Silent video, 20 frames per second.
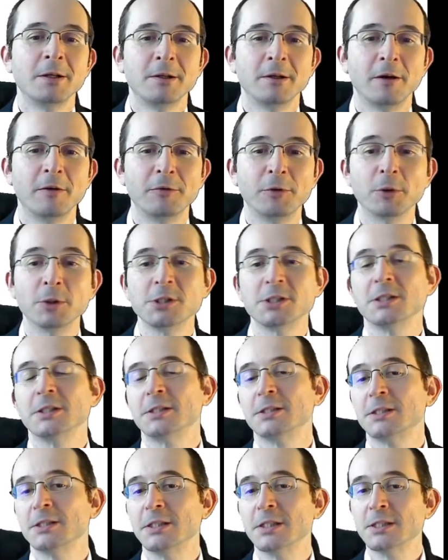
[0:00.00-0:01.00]
Of course,
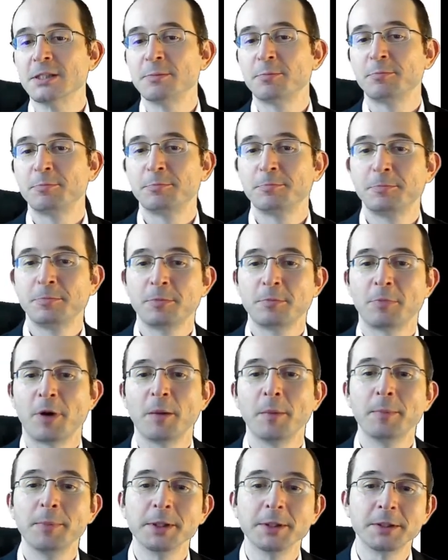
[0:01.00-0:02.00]
since this
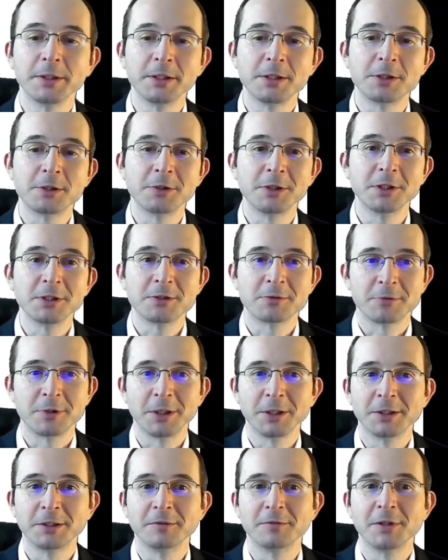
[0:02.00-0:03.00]
probability tree is
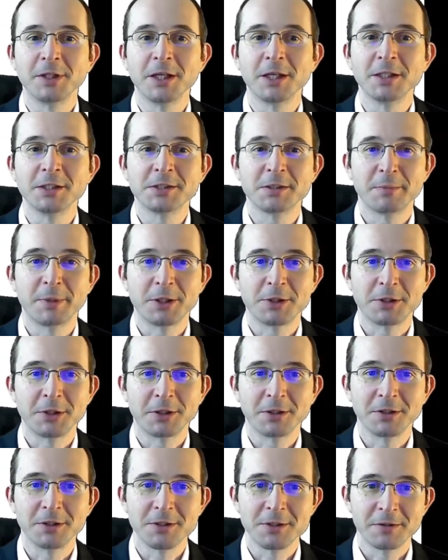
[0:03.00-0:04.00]
relatively
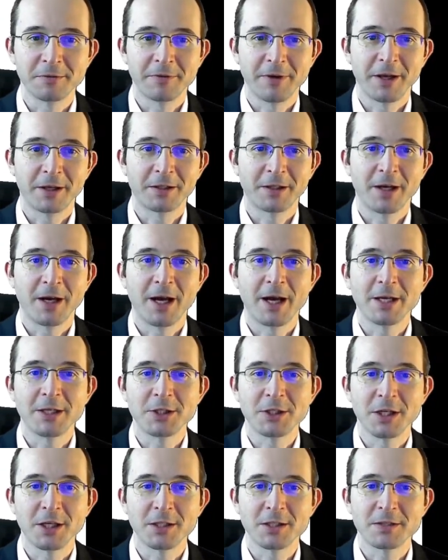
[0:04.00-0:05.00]
asymmetric, there's in fact a high
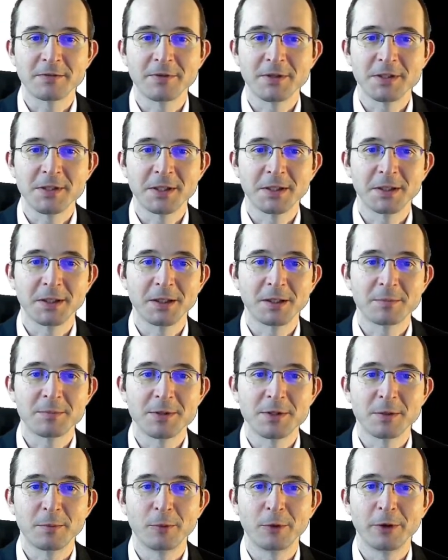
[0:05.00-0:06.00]
chance of us ending up
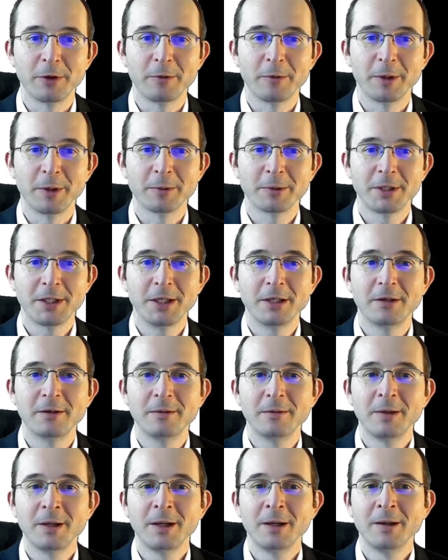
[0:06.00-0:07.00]
somewhere around here,